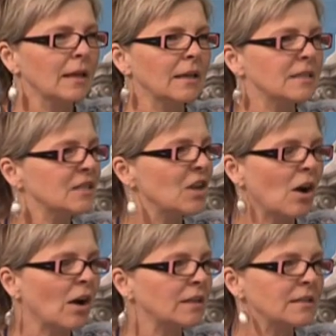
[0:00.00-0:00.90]
is
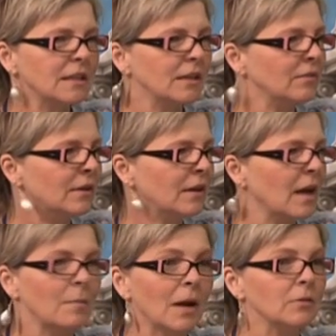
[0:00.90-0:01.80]
not even
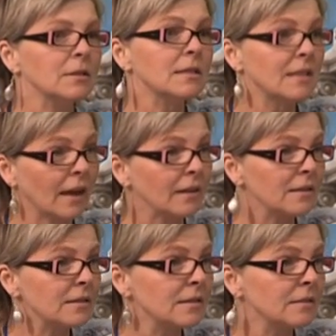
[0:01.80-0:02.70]
about
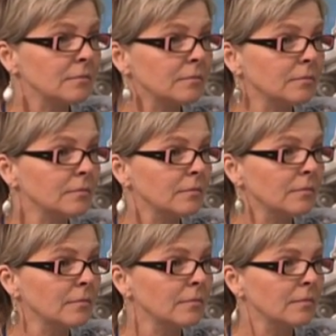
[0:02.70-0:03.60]
sex.
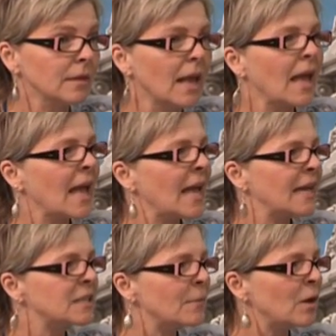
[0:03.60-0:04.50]

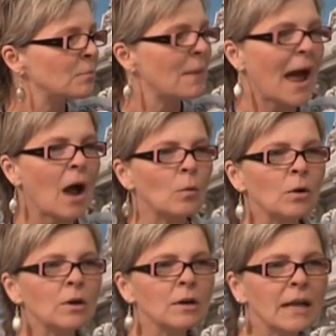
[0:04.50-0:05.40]
It's about
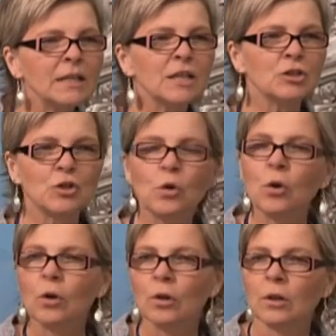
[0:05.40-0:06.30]
power and
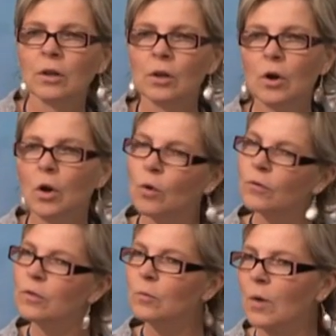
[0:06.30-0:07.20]
control
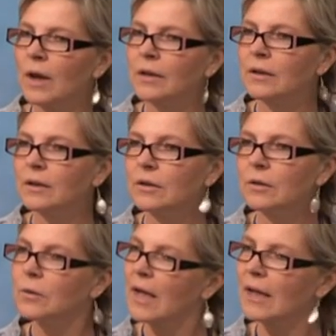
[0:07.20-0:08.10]
over the one
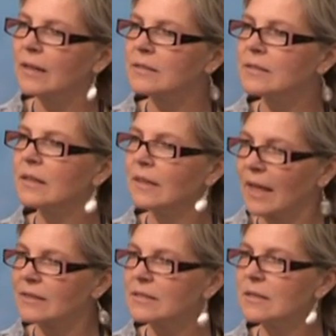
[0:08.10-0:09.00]
who has
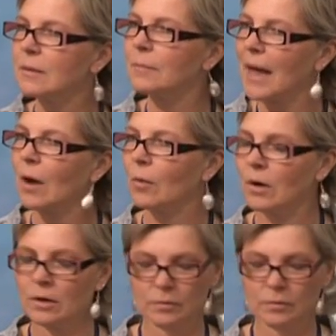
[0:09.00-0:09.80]
less power.